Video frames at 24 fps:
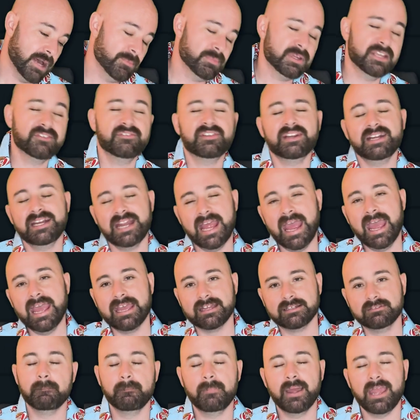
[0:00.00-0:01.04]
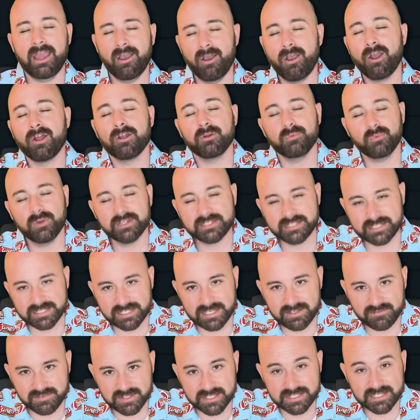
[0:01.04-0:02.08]
gonna give it an A. My heart wants to
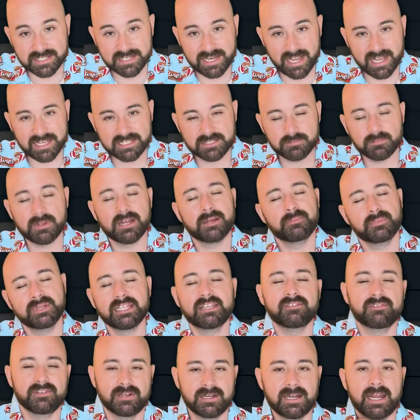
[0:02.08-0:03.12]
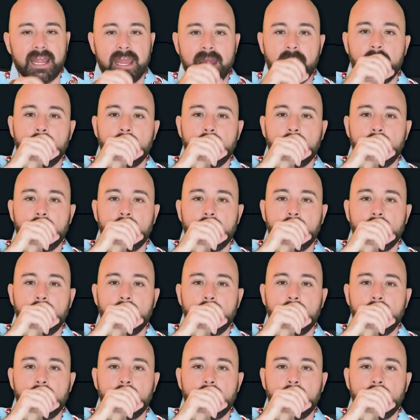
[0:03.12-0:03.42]
give this an S, but I'm gonna give it an A.